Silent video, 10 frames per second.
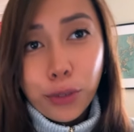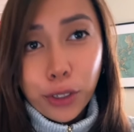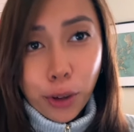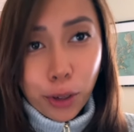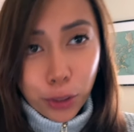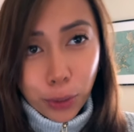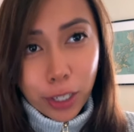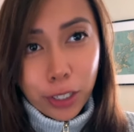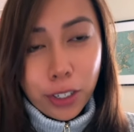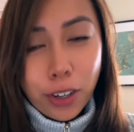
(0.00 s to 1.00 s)
for the whole
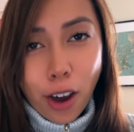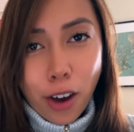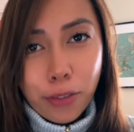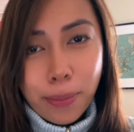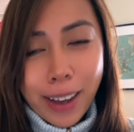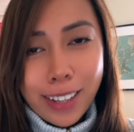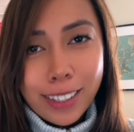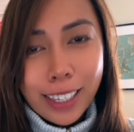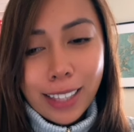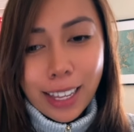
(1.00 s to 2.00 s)
duration of my
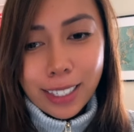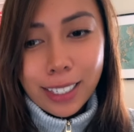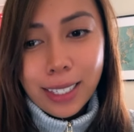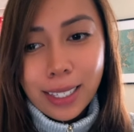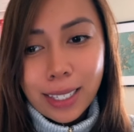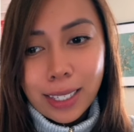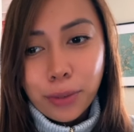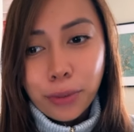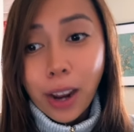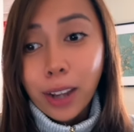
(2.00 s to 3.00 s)
ski lessons,
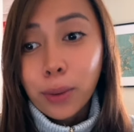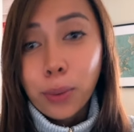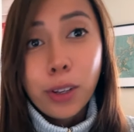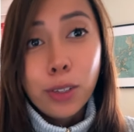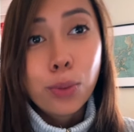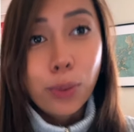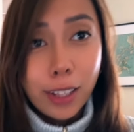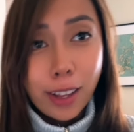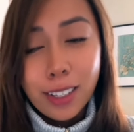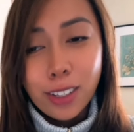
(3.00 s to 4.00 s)
Frank was
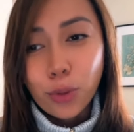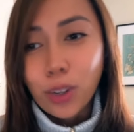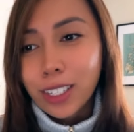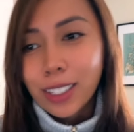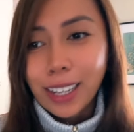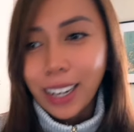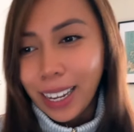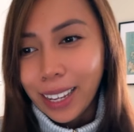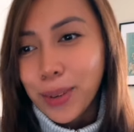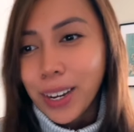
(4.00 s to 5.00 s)
with us,
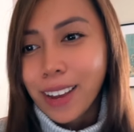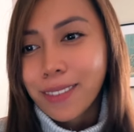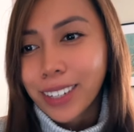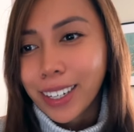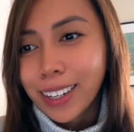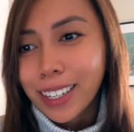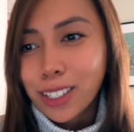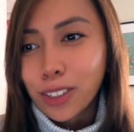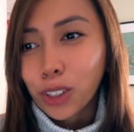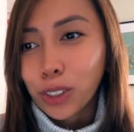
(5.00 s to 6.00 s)
translating whatever the
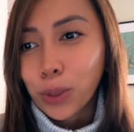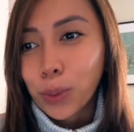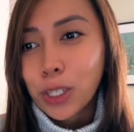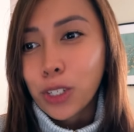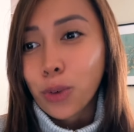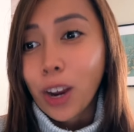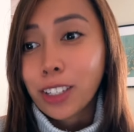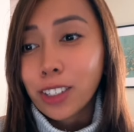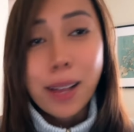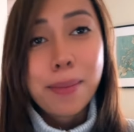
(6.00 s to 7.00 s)
instructor was
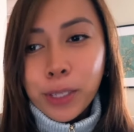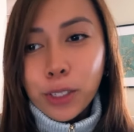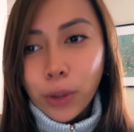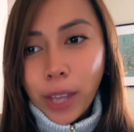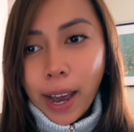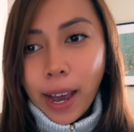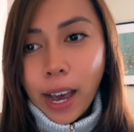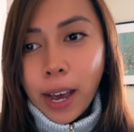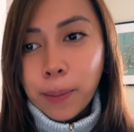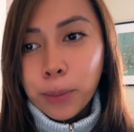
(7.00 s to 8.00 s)
trying to tell me. So yeah,
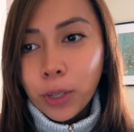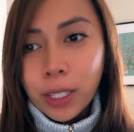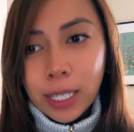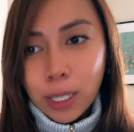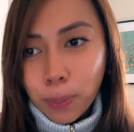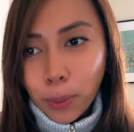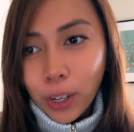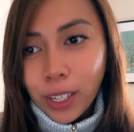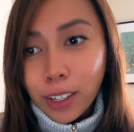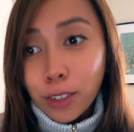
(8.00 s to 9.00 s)
during this
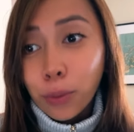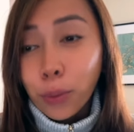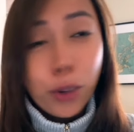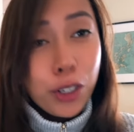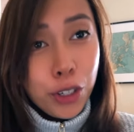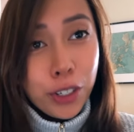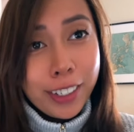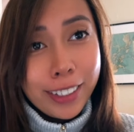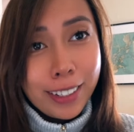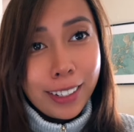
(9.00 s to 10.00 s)
point,
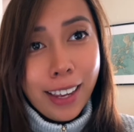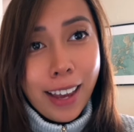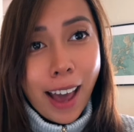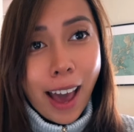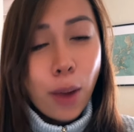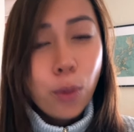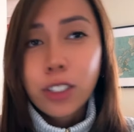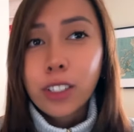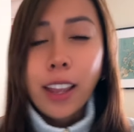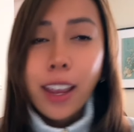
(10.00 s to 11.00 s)
unfortunately, I
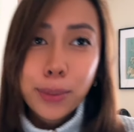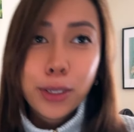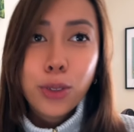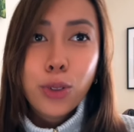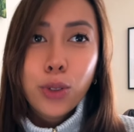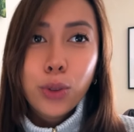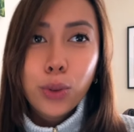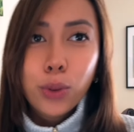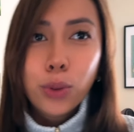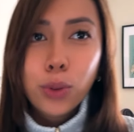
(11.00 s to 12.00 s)
wasn't able
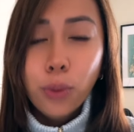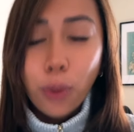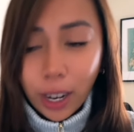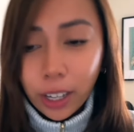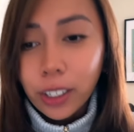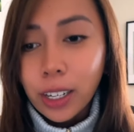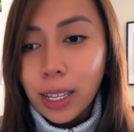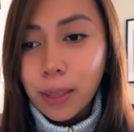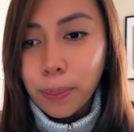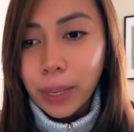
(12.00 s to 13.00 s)
to record
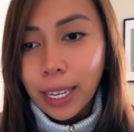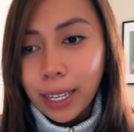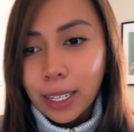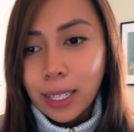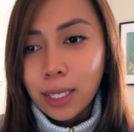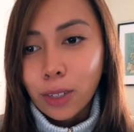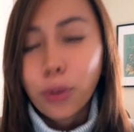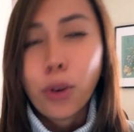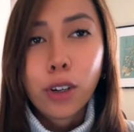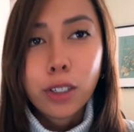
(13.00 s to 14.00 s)
it because,
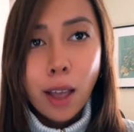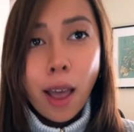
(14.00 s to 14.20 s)
of course,